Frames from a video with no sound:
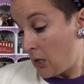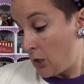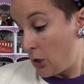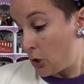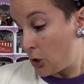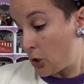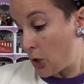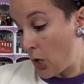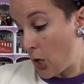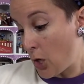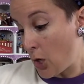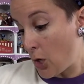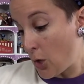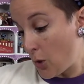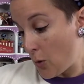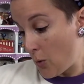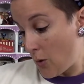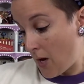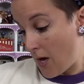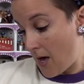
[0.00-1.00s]

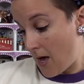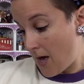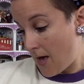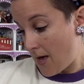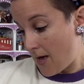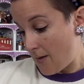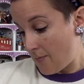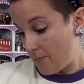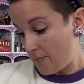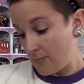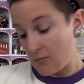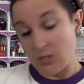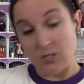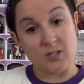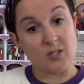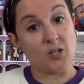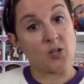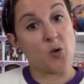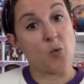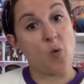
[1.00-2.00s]
So, um,
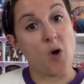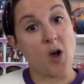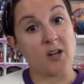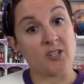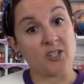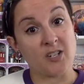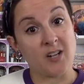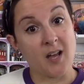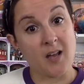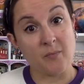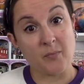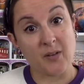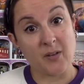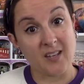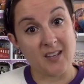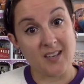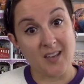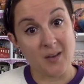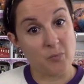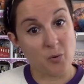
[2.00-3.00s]
just gonna wash it up
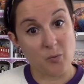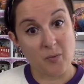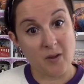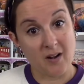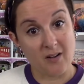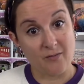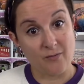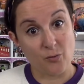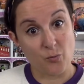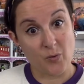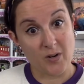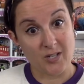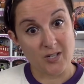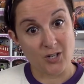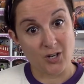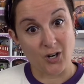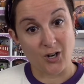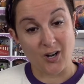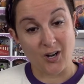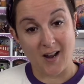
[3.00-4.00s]
and get prepared for
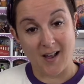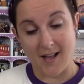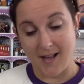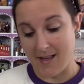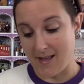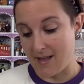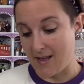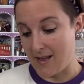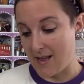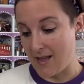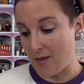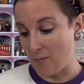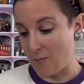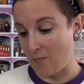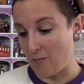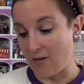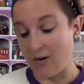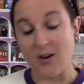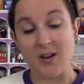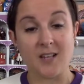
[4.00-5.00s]
winter. I am
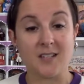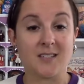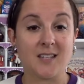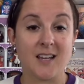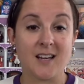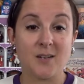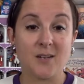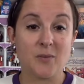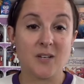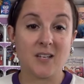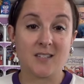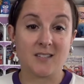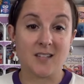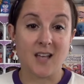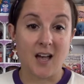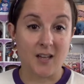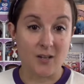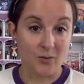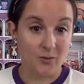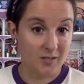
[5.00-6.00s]
very excited because
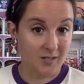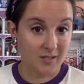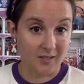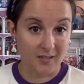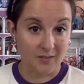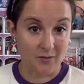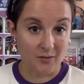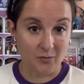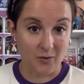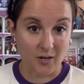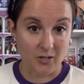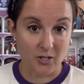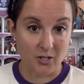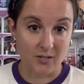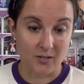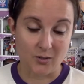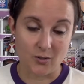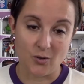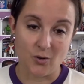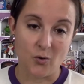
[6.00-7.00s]
I used to live in
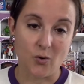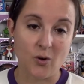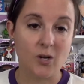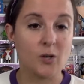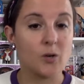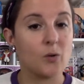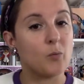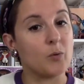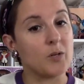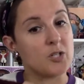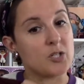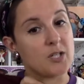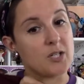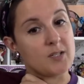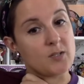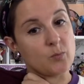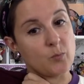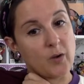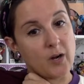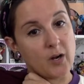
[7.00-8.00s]
Rochester, New York, which
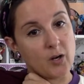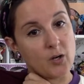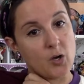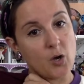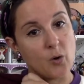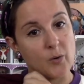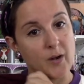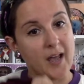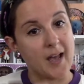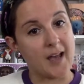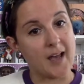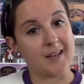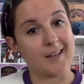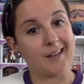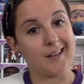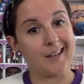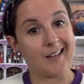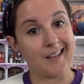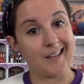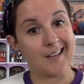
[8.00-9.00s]
is where Kodak
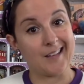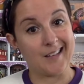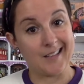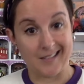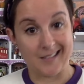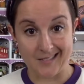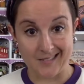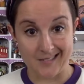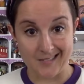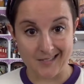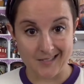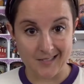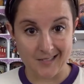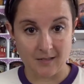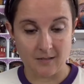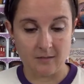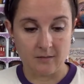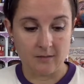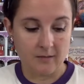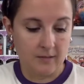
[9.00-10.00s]
is.
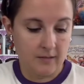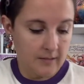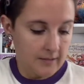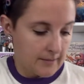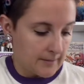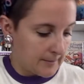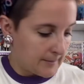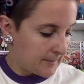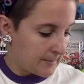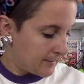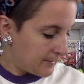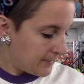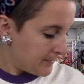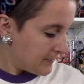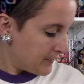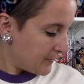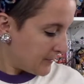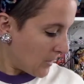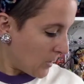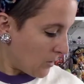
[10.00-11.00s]

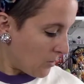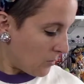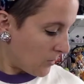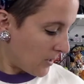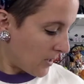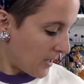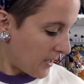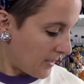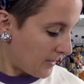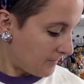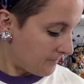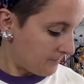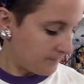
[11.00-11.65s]
Okay.